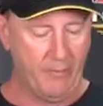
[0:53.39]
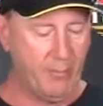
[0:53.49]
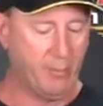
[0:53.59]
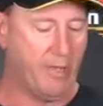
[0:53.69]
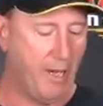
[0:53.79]

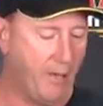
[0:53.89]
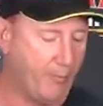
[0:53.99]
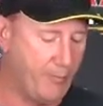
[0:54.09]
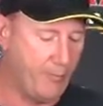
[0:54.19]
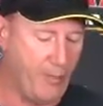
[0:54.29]
You'll
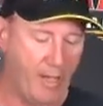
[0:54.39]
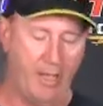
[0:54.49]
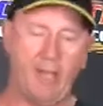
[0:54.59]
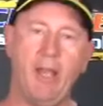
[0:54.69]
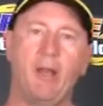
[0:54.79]
get
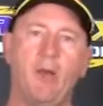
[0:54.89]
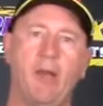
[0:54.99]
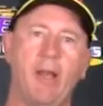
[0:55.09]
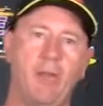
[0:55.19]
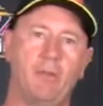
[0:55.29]
a
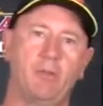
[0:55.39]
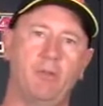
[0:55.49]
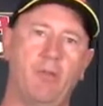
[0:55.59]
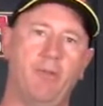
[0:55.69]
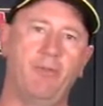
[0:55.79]
hairline up
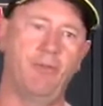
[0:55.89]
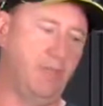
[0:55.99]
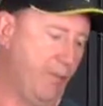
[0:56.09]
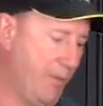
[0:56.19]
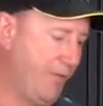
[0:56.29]
to a
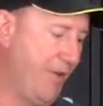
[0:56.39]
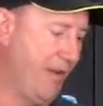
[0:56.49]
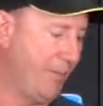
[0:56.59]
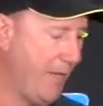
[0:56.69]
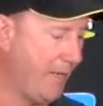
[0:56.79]
50mm
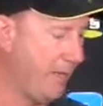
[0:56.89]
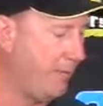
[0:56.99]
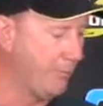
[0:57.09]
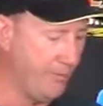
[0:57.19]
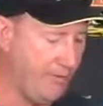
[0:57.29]
fan
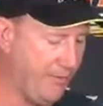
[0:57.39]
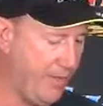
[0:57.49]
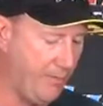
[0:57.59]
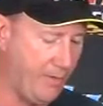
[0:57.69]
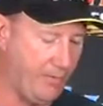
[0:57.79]
pattern with this
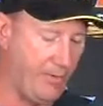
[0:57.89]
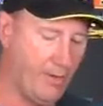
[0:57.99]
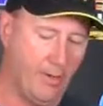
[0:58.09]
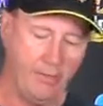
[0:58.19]
airbrush.